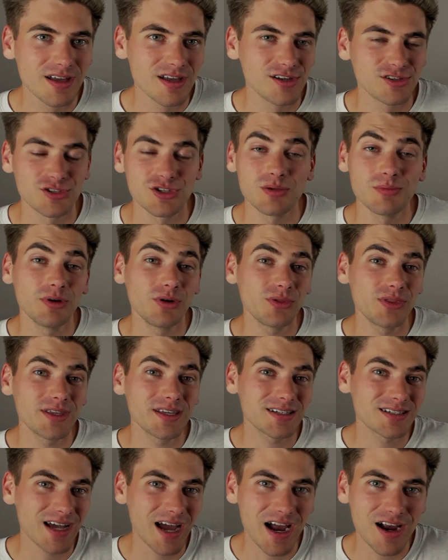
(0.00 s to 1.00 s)
So you build the
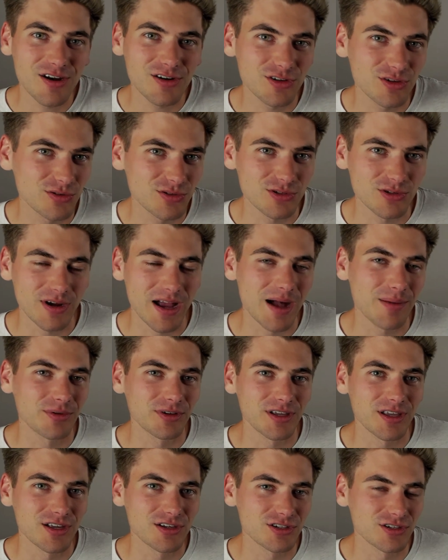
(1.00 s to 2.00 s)
entire user
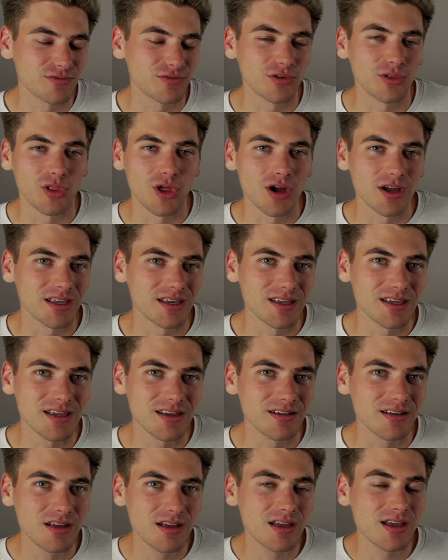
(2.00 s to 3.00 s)
application for logging in.